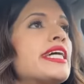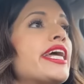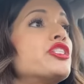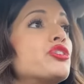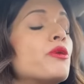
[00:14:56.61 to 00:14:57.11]
and
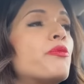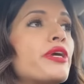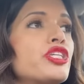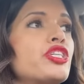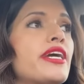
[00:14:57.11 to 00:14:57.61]
I do
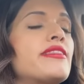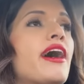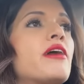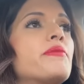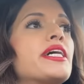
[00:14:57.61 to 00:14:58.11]
appreciate
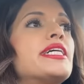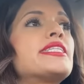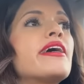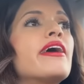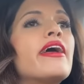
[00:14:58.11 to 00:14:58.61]
that because